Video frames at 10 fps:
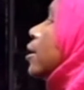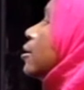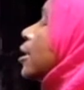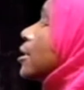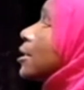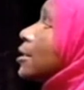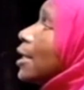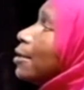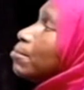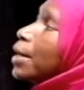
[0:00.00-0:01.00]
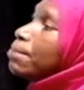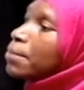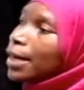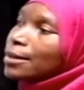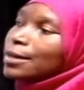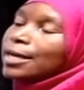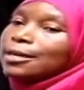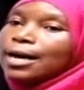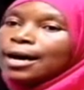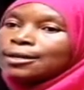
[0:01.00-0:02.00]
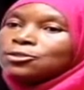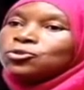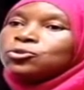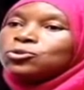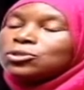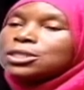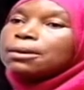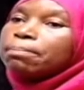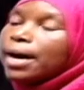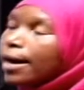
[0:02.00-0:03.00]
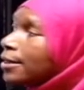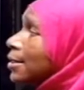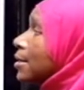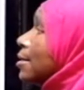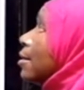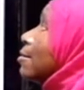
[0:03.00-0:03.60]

Yesterday my mother and us used the bus